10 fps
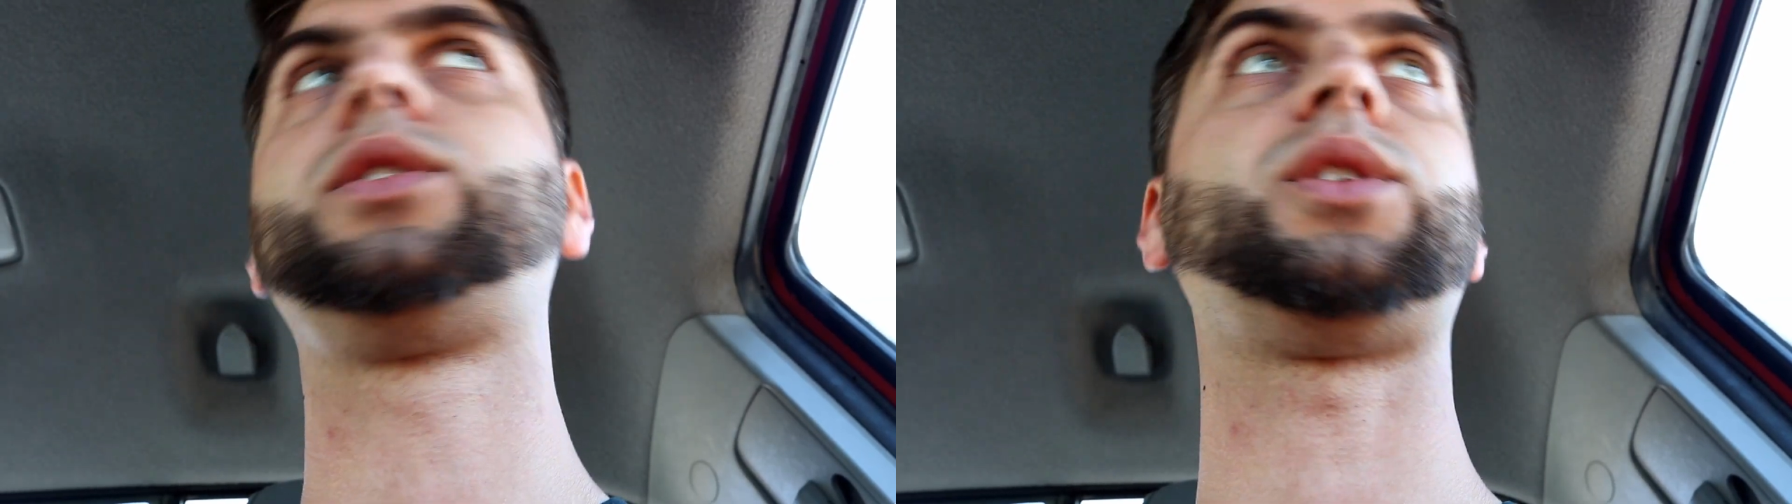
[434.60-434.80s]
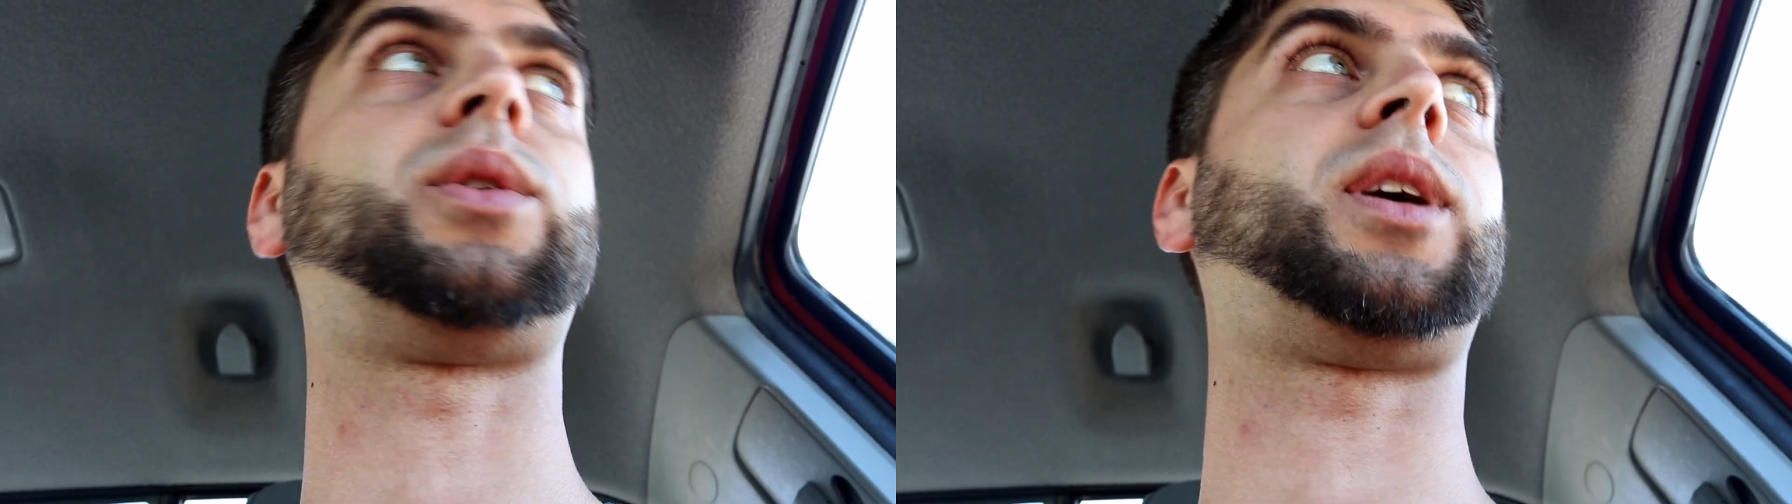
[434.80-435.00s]

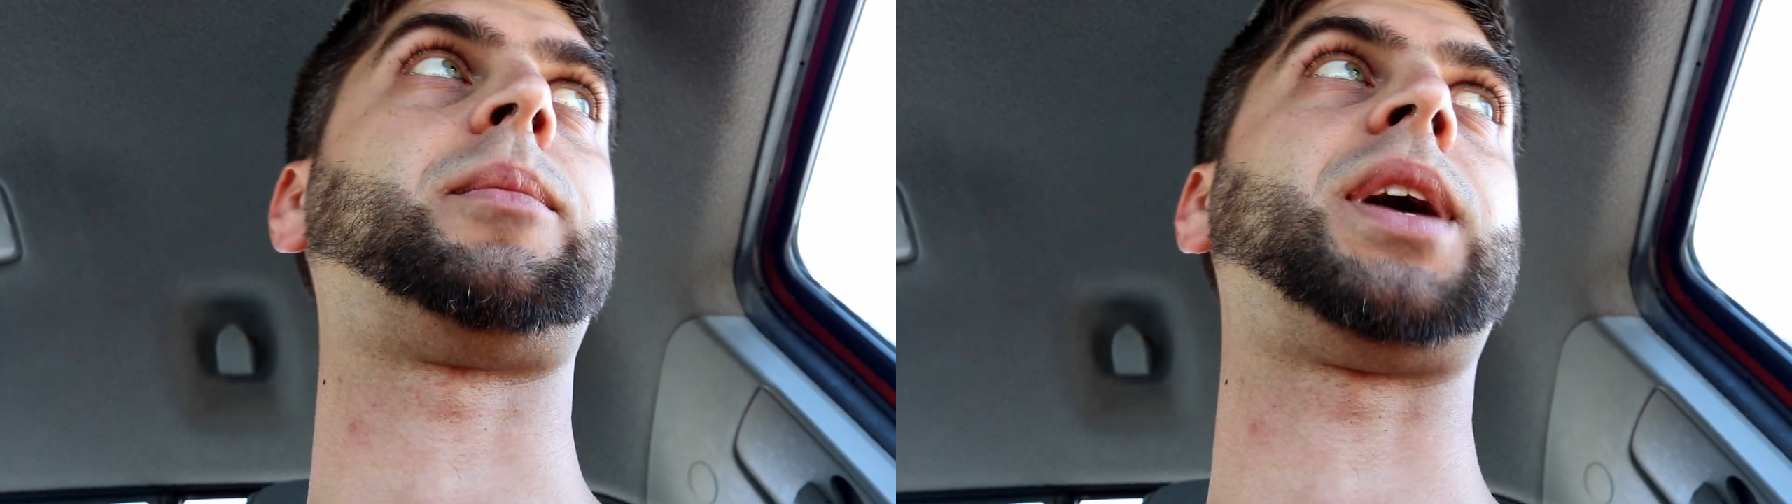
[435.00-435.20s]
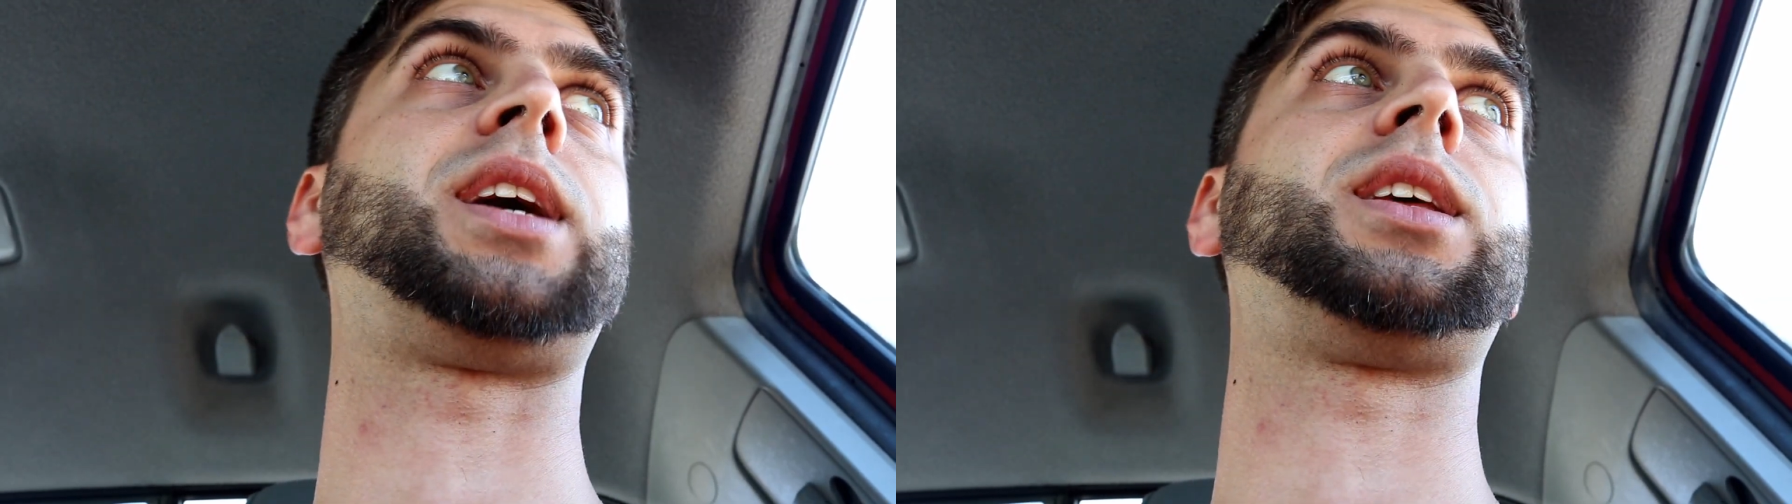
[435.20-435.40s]
So
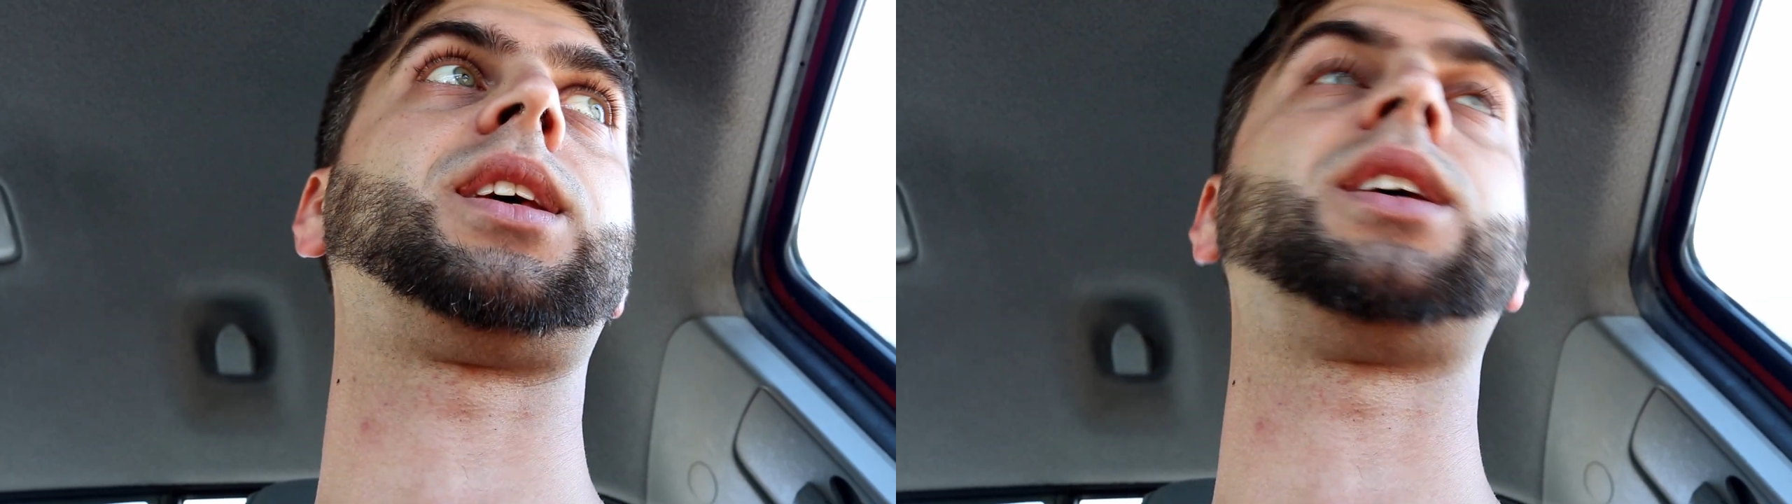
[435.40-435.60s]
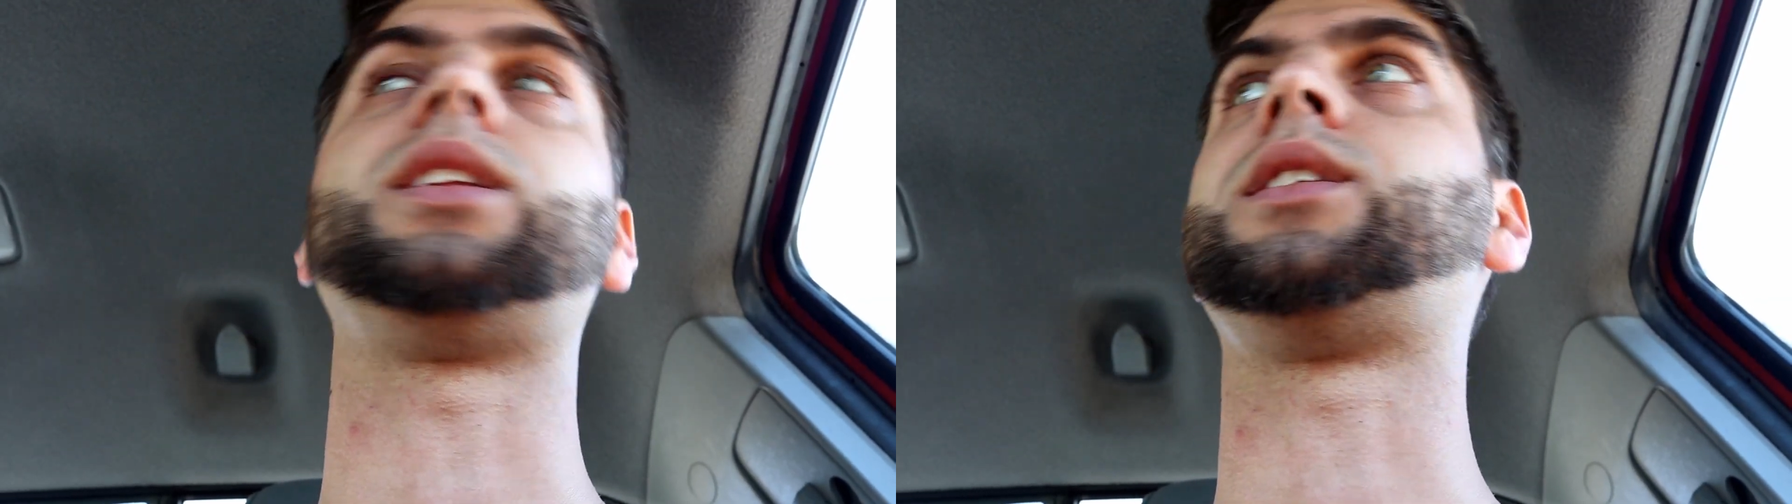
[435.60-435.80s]
I'm
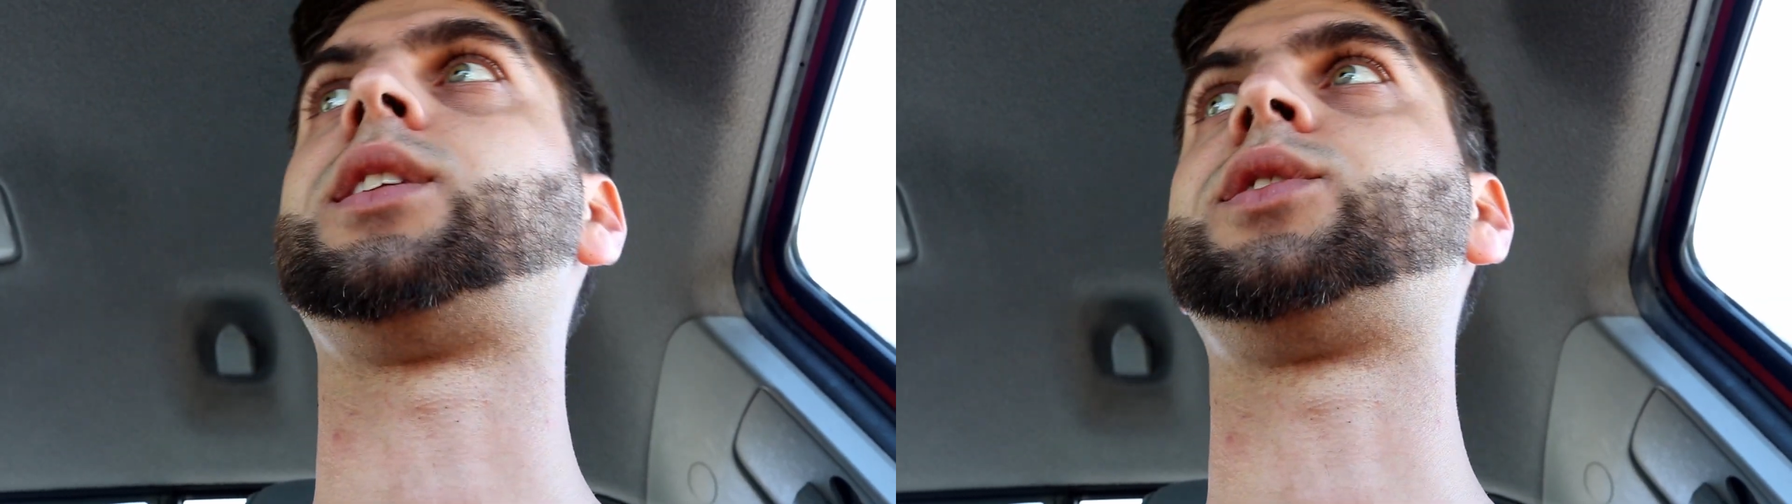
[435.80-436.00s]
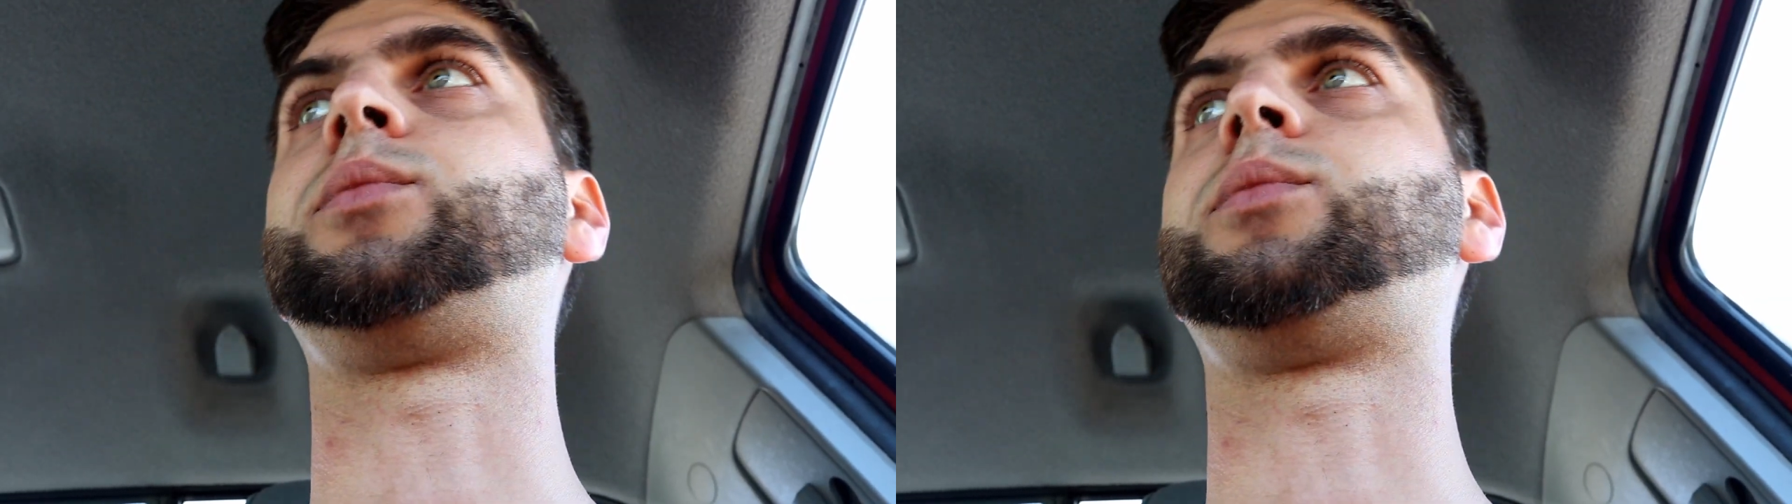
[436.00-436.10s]
headed in